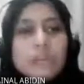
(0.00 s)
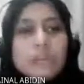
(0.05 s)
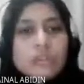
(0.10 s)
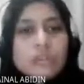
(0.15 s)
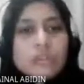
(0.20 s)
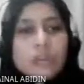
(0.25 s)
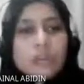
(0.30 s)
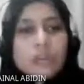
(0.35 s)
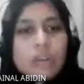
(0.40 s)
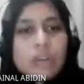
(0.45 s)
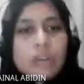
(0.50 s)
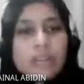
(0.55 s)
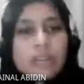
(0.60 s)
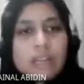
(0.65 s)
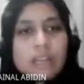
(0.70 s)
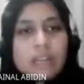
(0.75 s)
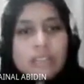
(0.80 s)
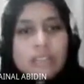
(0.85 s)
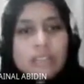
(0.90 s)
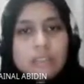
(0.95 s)
So an
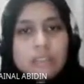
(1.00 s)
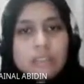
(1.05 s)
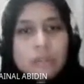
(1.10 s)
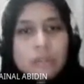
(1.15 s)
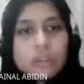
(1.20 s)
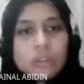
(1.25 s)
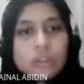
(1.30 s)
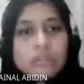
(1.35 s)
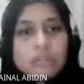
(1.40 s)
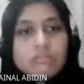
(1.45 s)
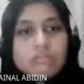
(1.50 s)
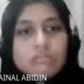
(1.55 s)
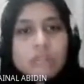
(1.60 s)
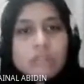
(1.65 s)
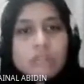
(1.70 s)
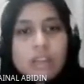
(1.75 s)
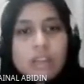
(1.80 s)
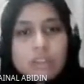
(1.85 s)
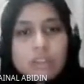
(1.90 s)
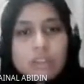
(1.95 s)
attribute,
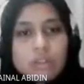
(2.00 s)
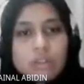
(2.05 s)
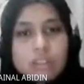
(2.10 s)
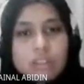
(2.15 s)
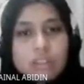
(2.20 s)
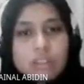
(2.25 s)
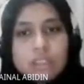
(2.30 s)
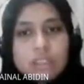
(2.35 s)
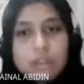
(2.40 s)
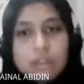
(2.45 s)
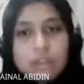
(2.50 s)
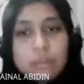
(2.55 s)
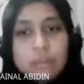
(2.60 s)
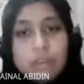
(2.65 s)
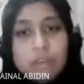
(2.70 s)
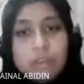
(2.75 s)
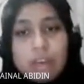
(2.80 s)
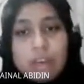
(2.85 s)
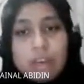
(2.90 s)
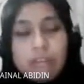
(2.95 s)
as you can see here, we
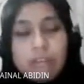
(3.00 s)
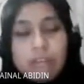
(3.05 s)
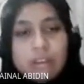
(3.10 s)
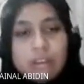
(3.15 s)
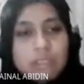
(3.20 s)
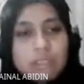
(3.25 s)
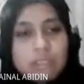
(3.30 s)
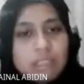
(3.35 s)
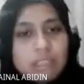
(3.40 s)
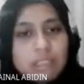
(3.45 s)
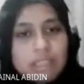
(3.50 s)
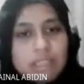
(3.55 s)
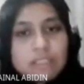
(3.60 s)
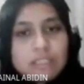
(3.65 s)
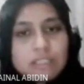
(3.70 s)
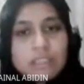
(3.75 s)
have a syntax